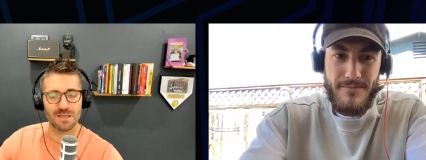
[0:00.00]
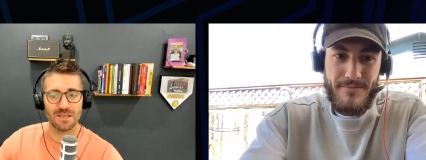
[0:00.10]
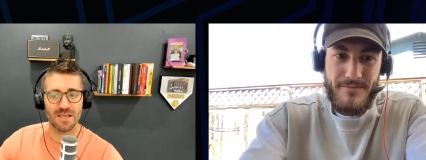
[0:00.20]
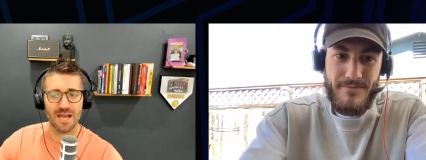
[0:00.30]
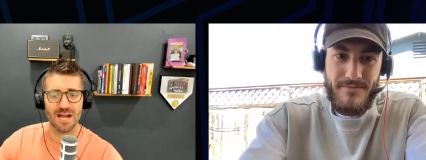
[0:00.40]

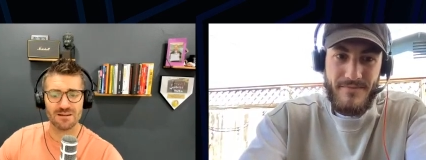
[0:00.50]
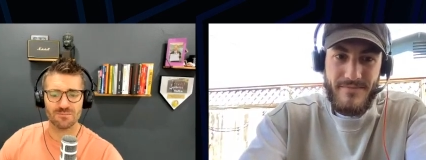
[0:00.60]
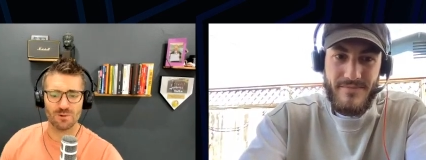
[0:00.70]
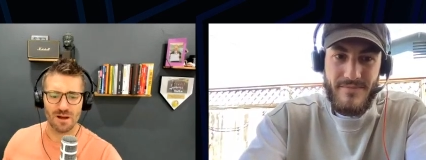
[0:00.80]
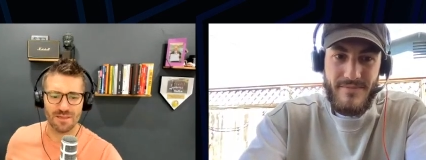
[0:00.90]
Speaker 1: Yeah,
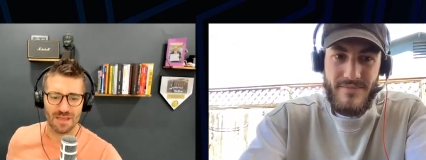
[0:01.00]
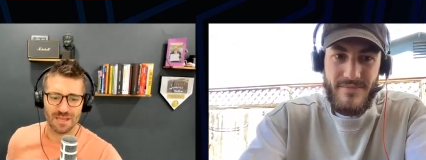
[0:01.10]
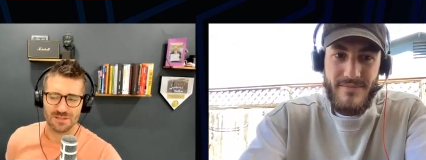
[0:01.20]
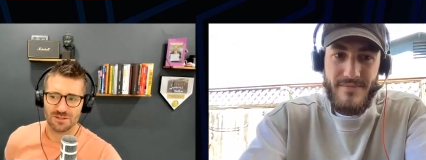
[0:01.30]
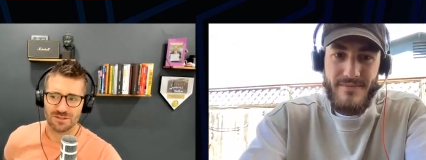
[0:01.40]
well, I think
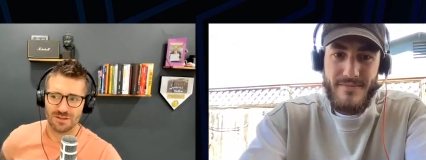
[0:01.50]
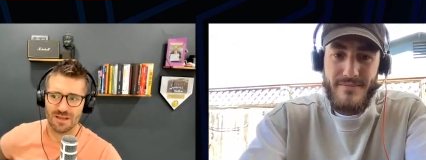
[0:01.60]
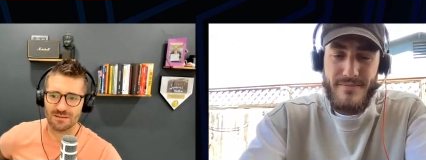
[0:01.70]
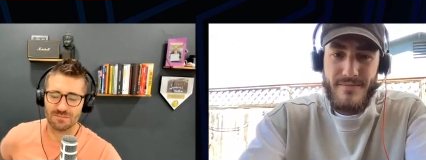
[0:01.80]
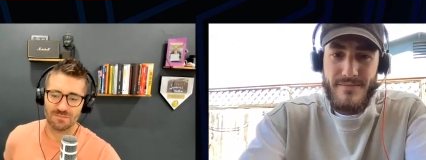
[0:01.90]
it's also
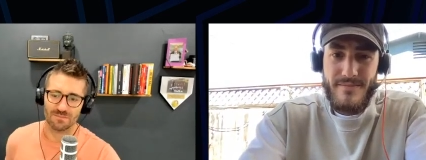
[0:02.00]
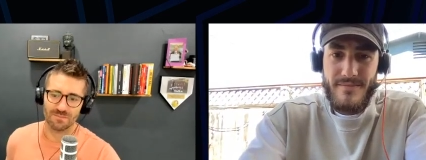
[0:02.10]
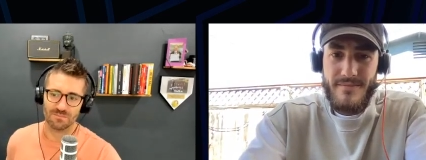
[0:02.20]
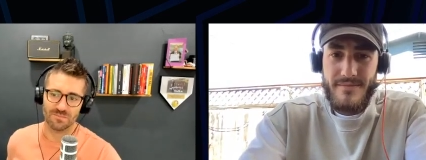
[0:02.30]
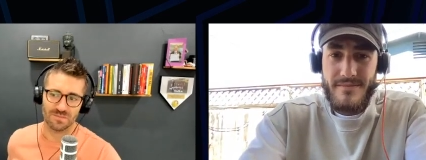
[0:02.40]
like
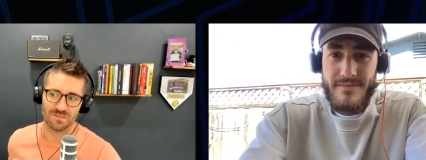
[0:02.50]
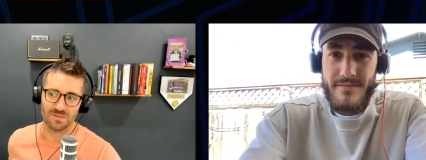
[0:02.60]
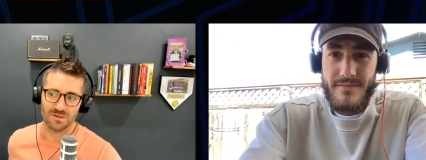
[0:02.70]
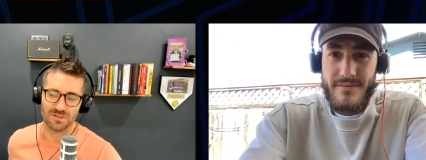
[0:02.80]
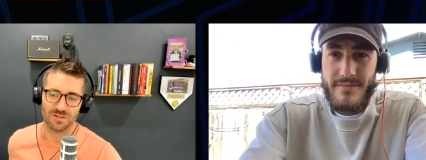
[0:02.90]

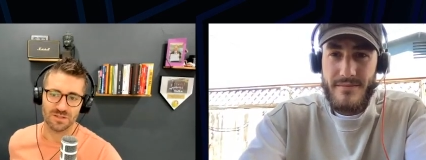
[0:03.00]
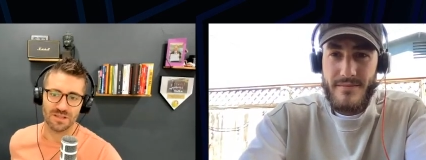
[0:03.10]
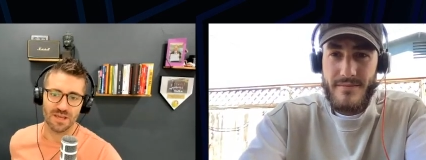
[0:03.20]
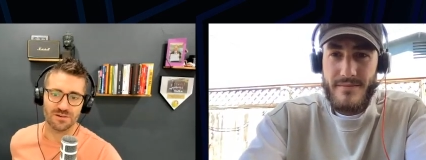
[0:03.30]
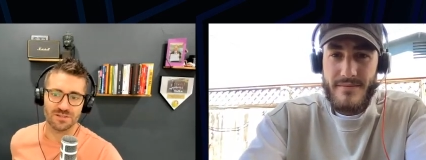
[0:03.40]
there's also
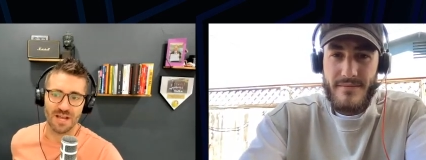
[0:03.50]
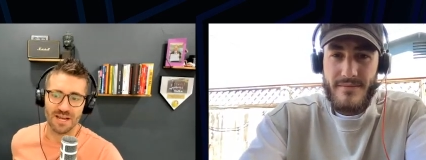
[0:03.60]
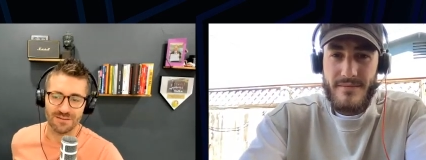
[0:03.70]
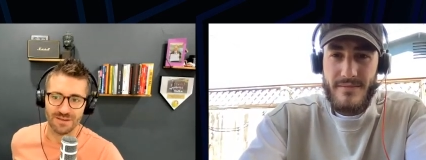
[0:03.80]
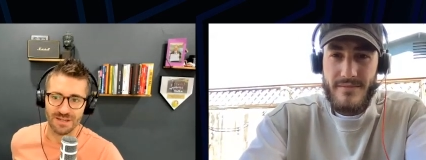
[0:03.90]
the other
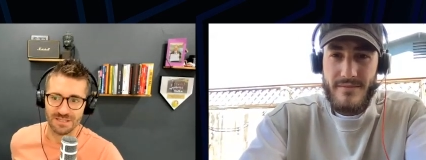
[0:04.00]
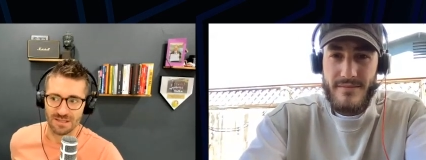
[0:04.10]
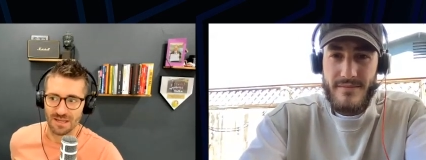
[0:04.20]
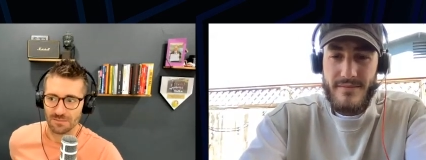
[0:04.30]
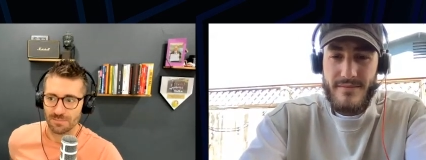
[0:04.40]
side of it is
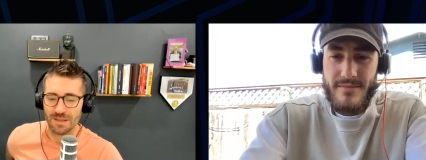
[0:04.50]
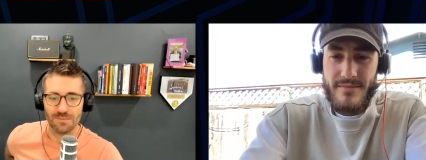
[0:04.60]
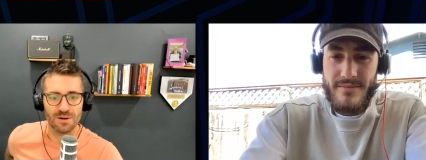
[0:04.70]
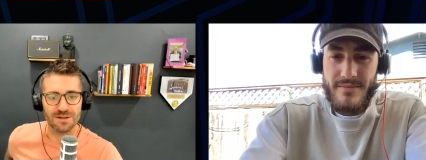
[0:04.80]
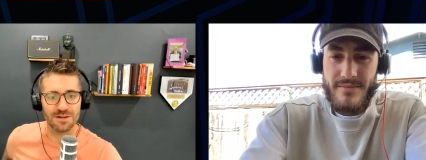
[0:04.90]
like
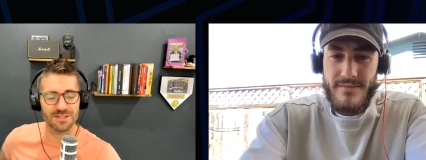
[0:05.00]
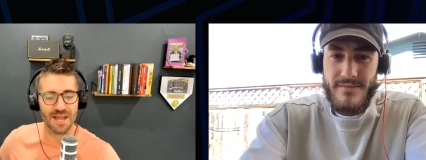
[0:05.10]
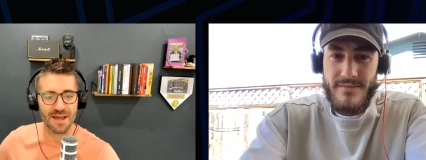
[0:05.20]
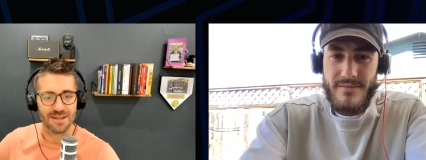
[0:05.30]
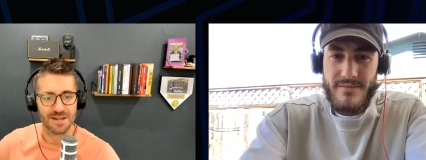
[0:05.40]
people
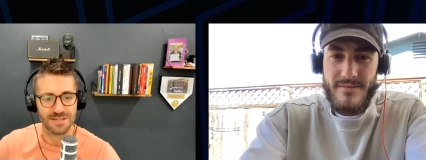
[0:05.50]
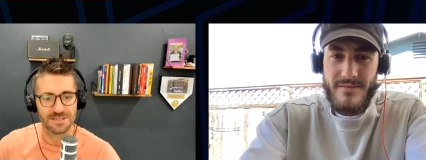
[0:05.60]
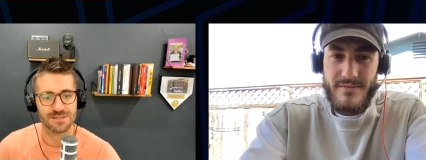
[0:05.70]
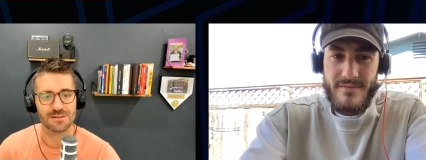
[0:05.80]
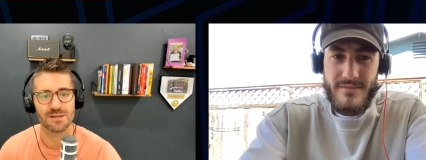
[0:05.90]
understand that
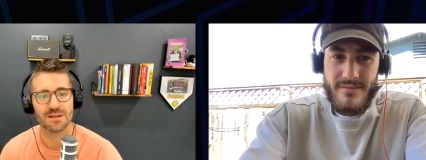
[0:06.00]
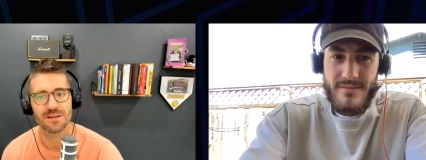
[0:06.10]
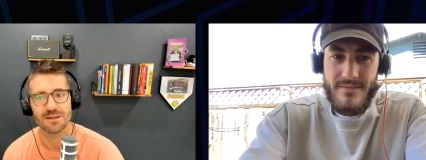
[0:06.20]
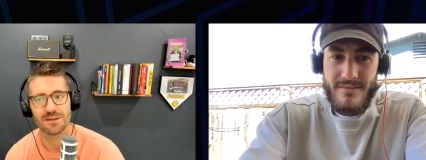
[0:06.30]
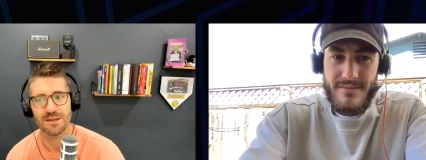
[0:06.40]
it's
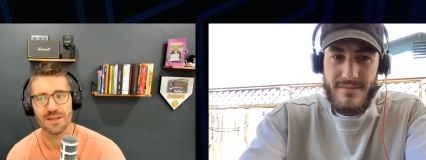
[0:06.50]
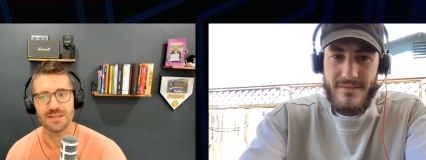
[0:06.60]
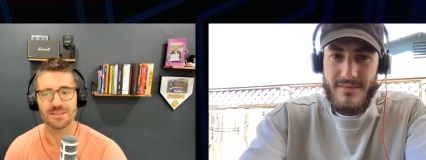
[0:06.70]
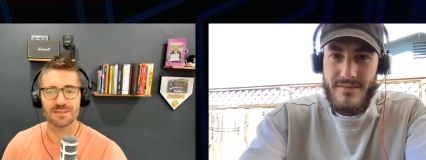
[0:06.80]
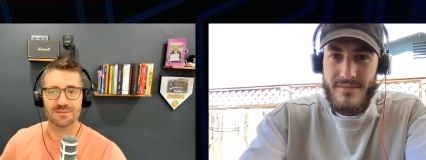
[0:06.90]

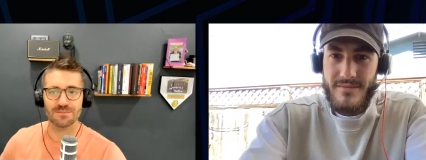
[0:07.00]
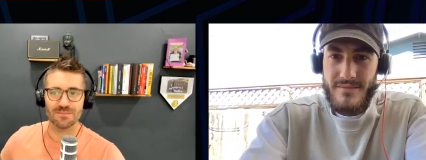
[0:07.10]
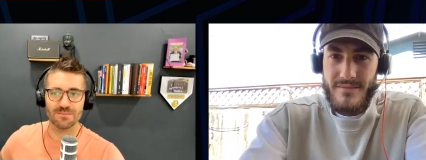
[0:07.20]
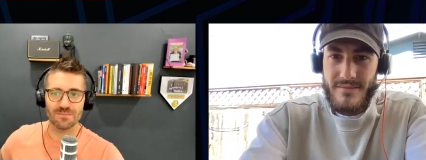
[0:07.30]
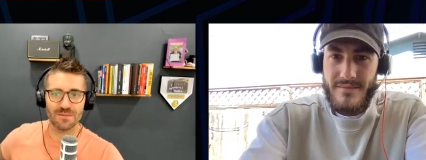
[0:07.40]
it's
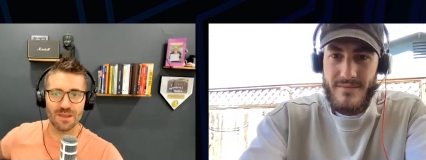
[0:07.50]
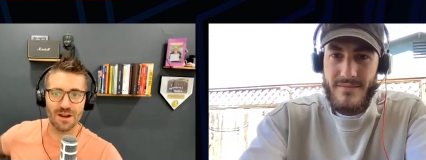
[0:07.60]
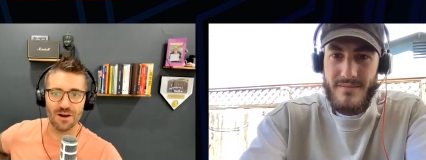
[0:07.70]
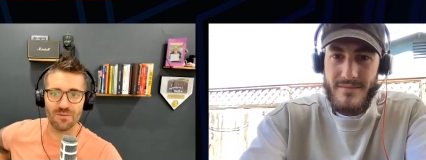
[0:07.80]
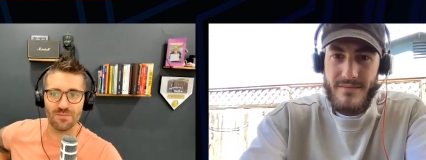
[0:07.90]
you
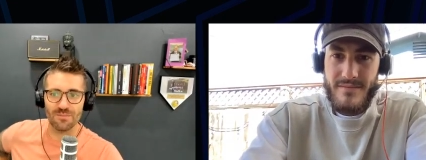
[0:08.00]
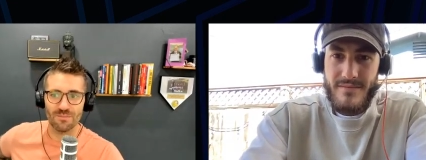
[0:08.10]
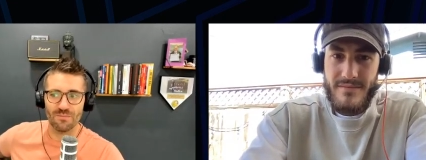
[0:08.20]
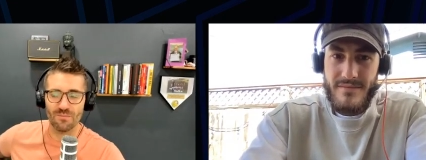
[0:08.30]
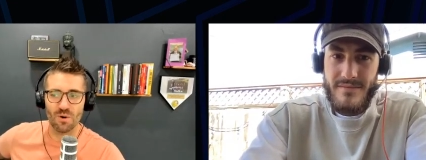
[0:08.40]
know
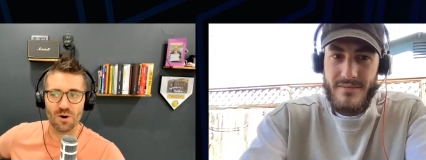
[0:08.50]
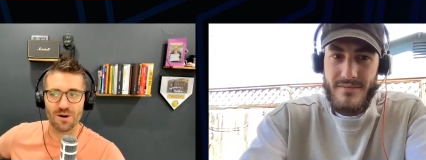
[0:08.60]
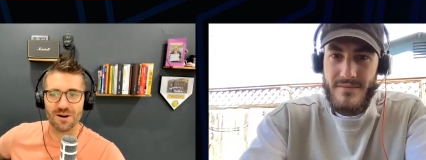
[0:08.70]
more